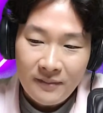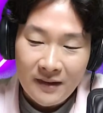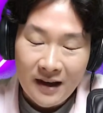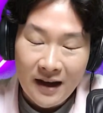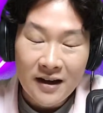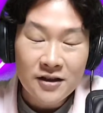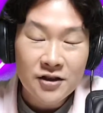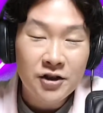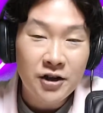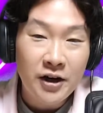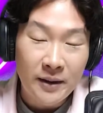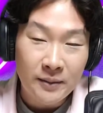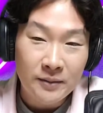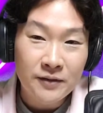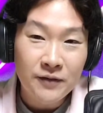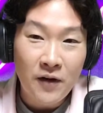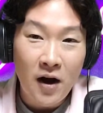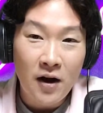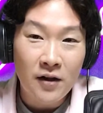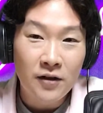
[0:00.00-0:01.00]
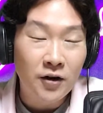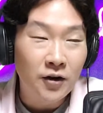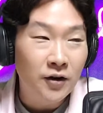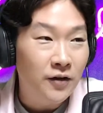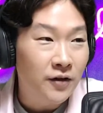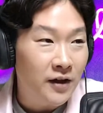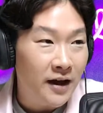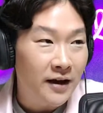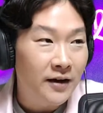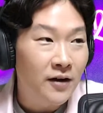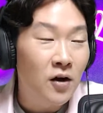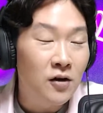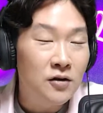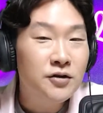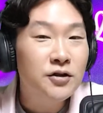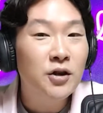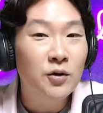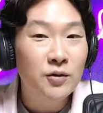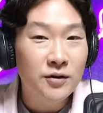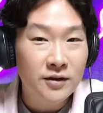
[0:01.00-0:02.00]
SJM's father then
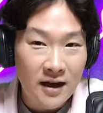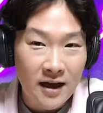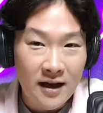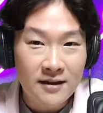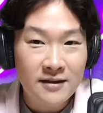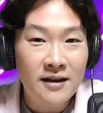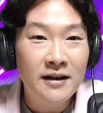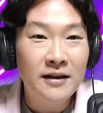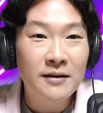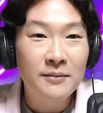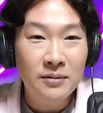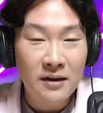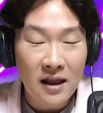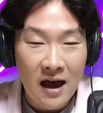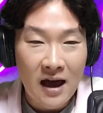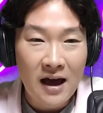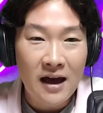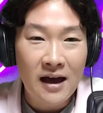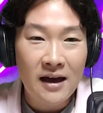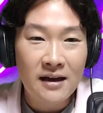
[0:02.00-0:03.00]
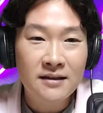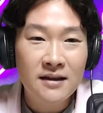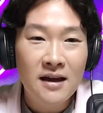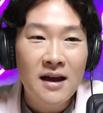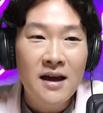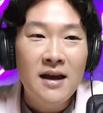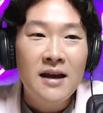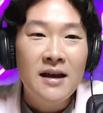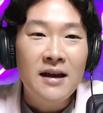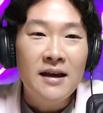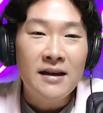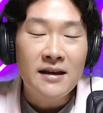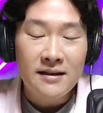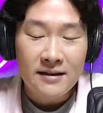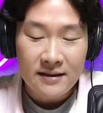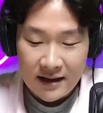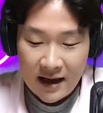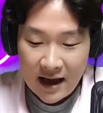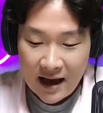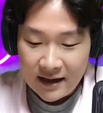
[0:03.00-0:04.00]
also says and implies,
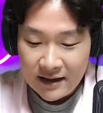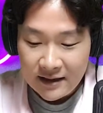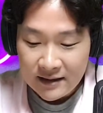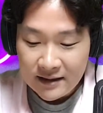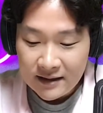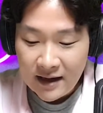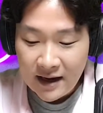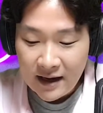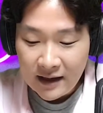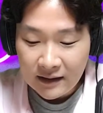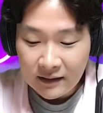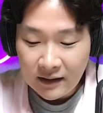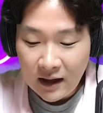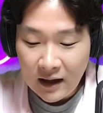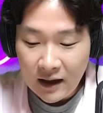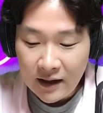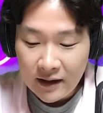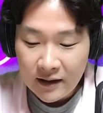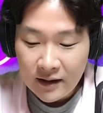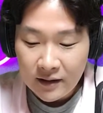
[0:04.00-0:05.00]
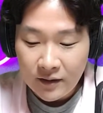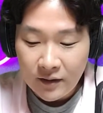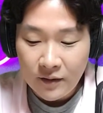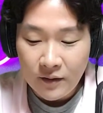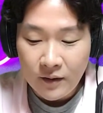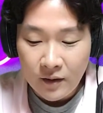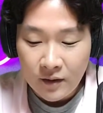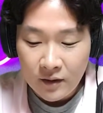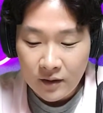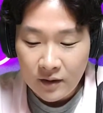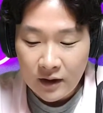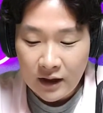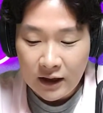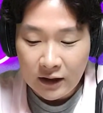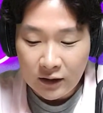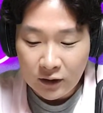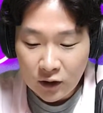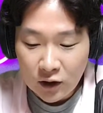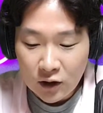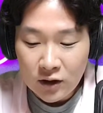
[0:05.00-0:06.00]
is that he's saying, like, it
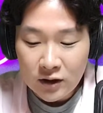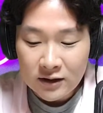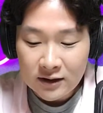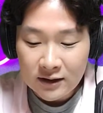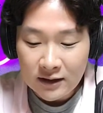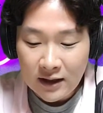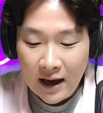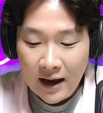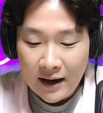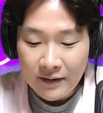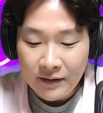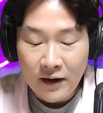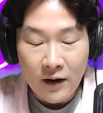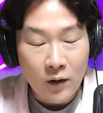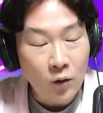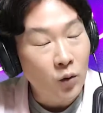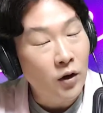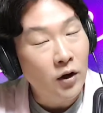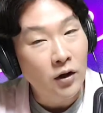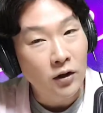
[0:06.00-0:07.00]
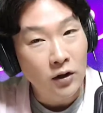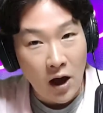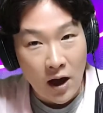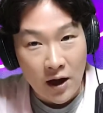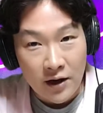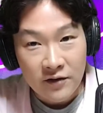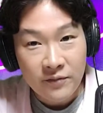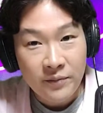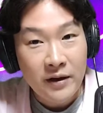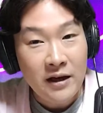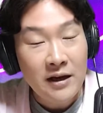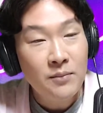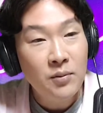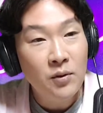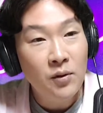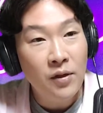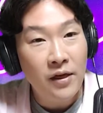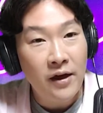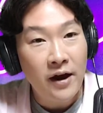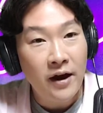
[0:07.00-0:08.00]
looks like there were a lot of
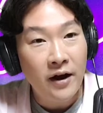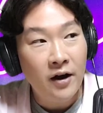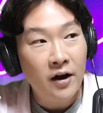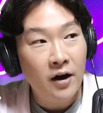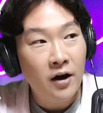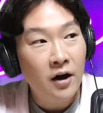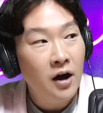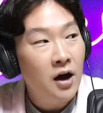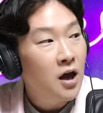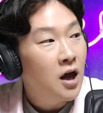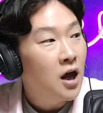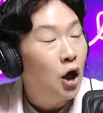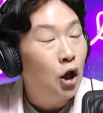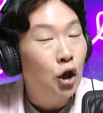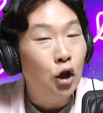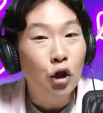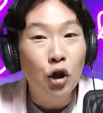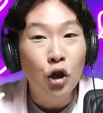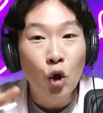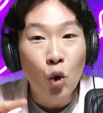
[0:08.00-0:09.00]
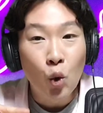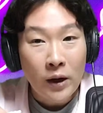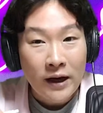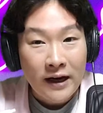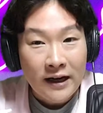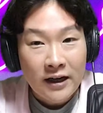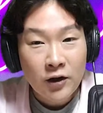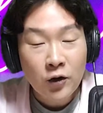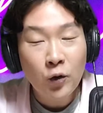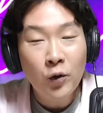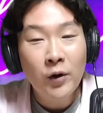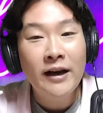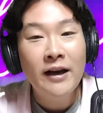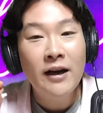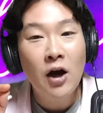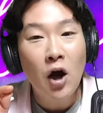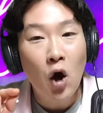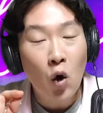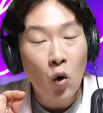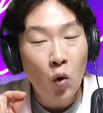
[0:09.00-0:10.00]
people there
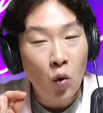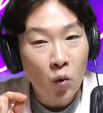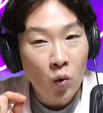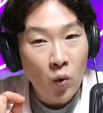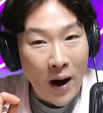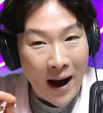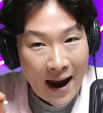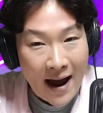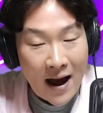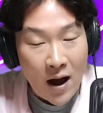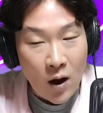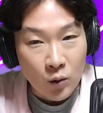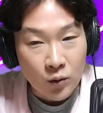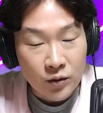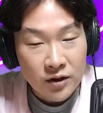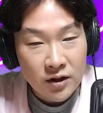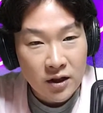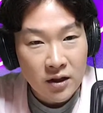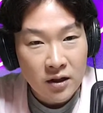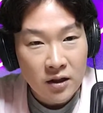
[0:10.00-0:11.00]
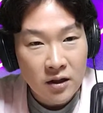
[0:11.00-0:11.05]
loitering around